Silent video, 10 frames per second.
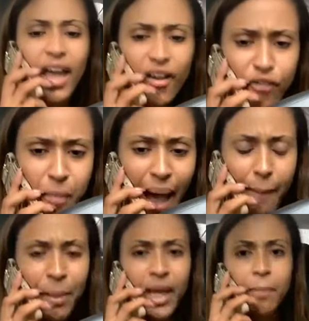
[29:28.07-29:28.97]
If
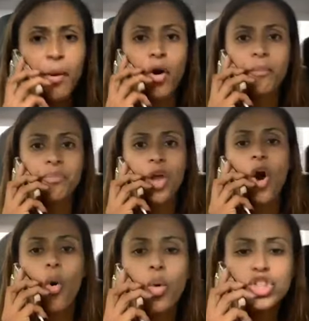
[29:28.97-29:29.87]
my people,
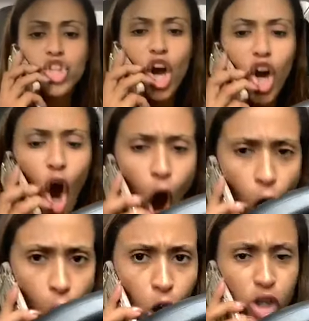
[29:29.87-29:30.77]
which are
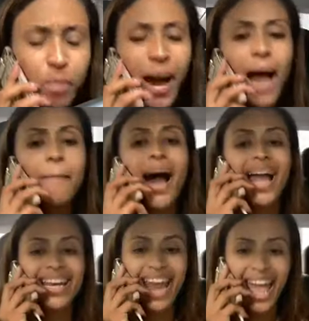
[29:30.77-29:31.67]
called by
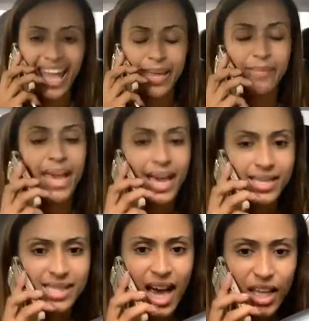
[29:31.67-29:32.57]
my name,
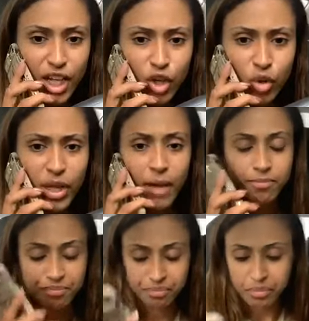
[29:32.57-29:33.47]
yes,
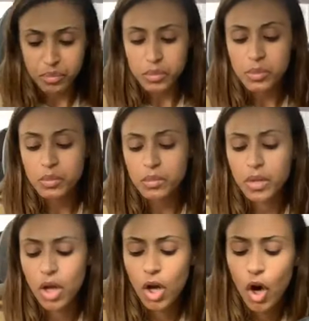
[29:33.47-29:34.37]
hallelujah,
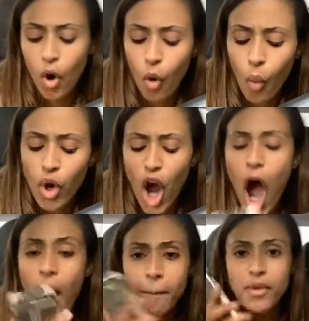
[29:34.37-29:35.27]
would
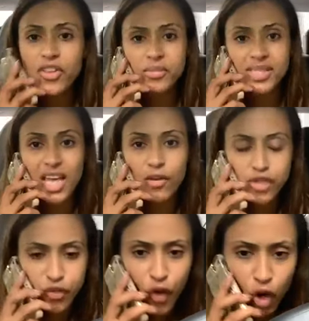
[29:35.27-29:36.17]
humble
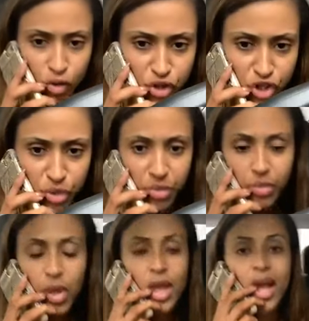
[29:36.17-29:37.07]
themselves first
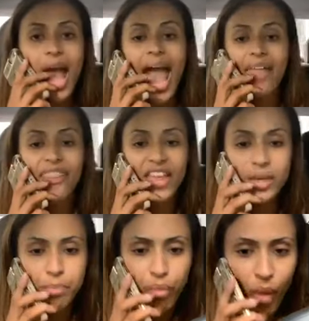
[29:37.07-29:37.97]
and
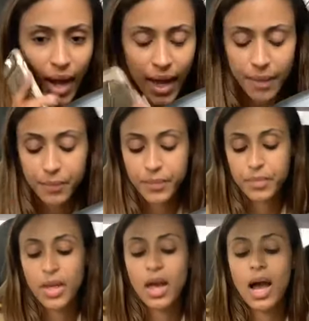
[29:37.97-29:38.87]
then pray,
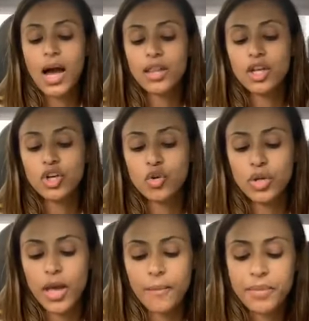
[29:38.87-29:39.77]

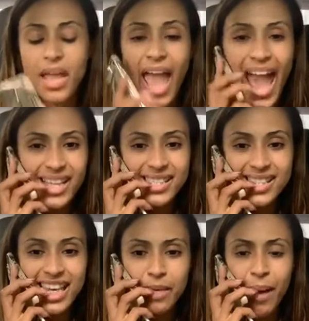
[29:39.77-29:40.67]
hallelujah, and
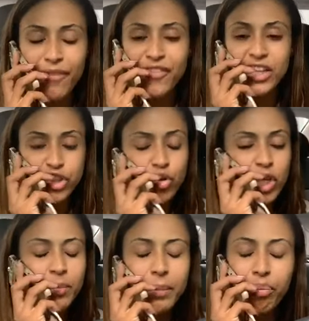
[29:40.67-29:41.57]
seek my face. You
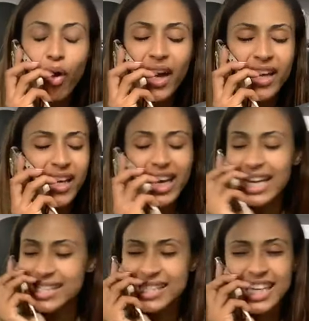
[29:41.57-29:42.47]
can be praying and
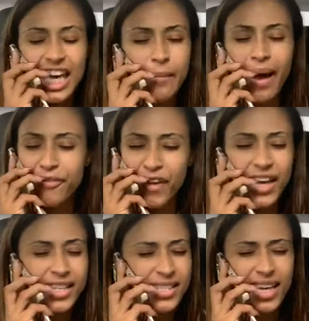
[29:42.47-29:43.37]
not seeking my face.